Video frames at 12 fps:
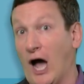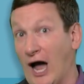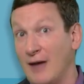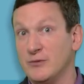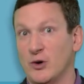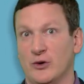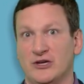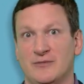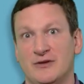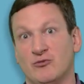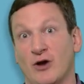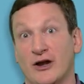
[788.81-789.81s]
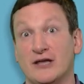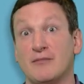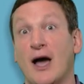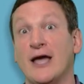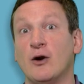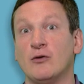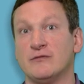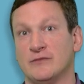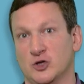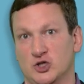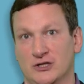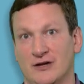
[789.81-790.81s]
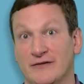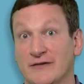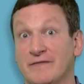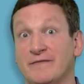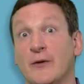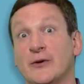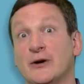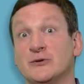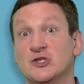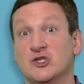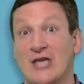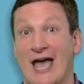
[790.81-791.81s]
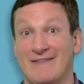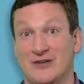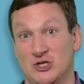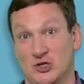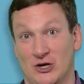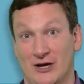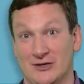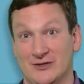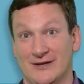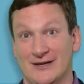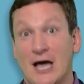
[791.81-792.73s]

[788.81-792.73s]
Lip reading: I'm going to be running my own version of a photo scavenger hunt.